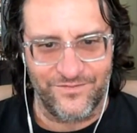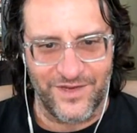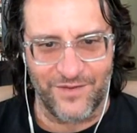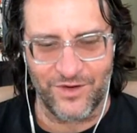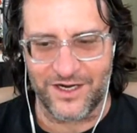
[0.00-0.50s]

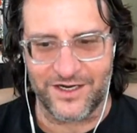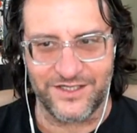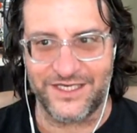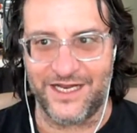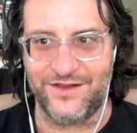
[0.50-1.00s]
And we're not going to
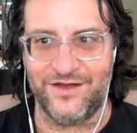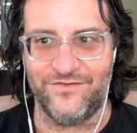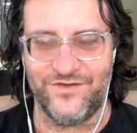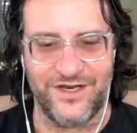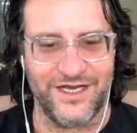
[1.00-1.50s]
say anything
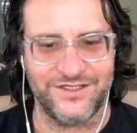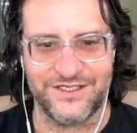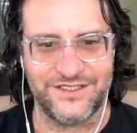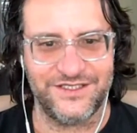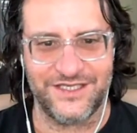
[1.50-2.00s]
for the next
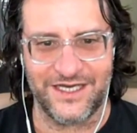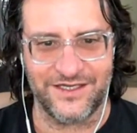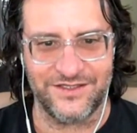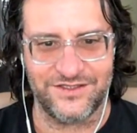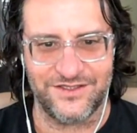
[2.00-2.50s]
60
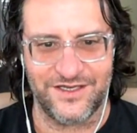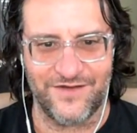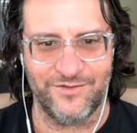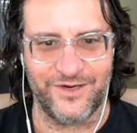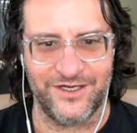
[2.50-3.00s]
seconds.
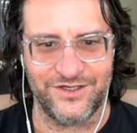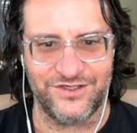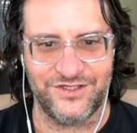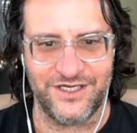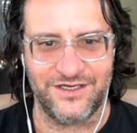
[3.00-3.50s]
Everybody
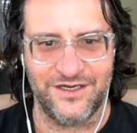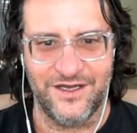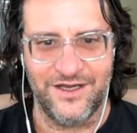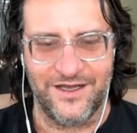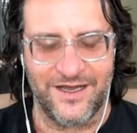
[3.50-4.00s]
just sit
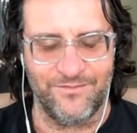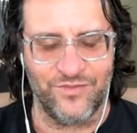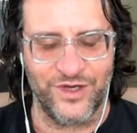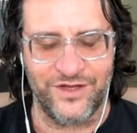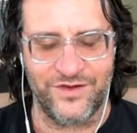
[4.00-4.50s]

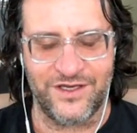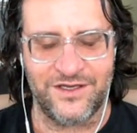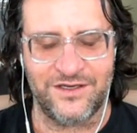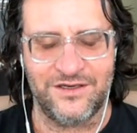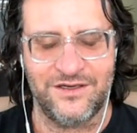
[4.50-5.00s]
and breathe
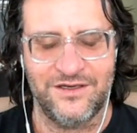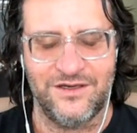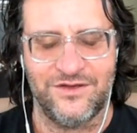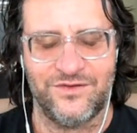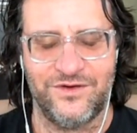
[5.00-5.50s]
in
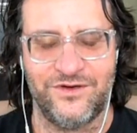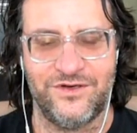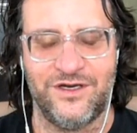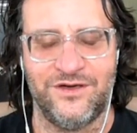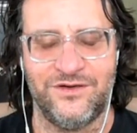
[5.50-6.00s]
through your
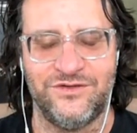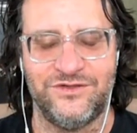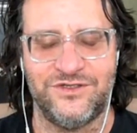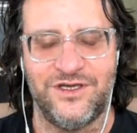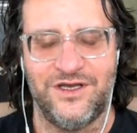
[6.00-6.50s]

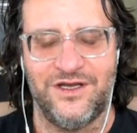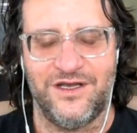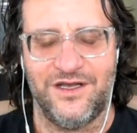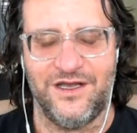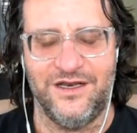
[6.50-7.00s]
nose
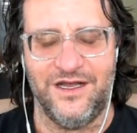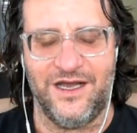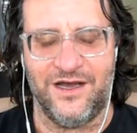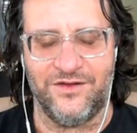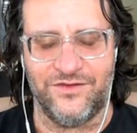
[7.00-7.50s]
and
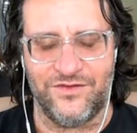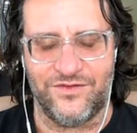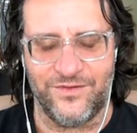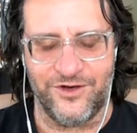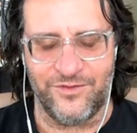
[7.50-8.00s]
out
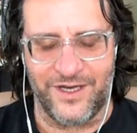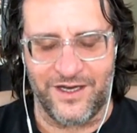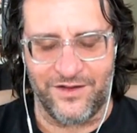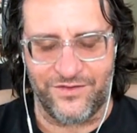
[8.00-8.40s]
through your mouth.